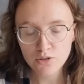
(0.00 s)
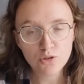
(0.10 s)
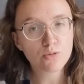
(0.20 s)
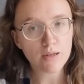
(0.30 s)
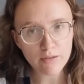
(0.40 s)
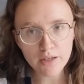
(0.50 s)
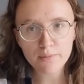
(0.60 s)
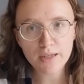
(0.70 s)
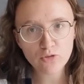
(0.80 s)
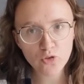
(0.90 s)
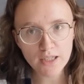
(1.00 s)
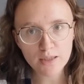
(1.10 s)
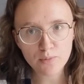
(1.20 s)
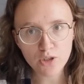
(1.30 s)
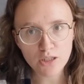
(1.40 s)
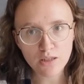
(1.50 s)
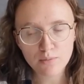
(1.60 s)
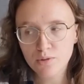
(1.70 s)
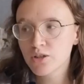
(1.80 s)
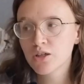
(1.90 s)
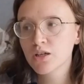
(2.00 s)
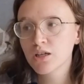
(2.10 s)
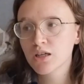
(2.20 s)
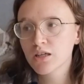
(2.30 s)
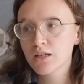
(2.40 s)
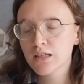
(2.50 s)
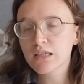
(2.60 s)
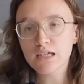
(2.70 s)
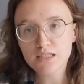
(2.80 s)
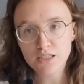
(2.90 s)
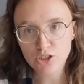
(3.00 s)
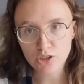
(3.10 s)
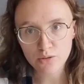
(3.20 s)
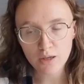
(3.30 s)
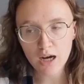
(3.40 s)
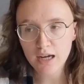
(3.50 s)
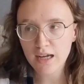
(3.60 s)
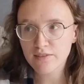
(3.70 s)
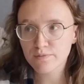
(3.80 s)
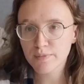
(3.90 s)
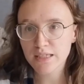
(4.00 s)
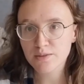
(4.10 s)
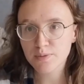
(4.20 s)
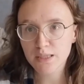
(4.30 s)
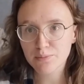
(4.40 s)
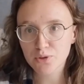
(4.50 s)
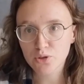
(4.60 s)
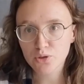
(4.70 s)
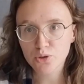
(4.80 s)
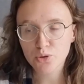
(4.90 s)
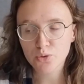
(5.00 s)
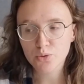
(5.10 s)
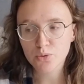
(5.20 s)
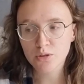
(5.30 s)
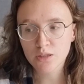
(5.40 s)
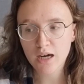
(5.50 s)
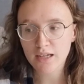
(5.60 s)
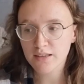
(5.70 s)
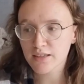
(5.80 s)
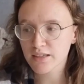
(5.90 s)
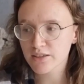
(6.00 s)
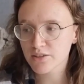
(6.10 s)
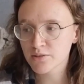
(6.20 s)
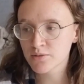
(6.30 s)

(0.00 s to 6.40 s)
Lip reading: Do I recommend running a book club? Yes and no. I have met people who I think,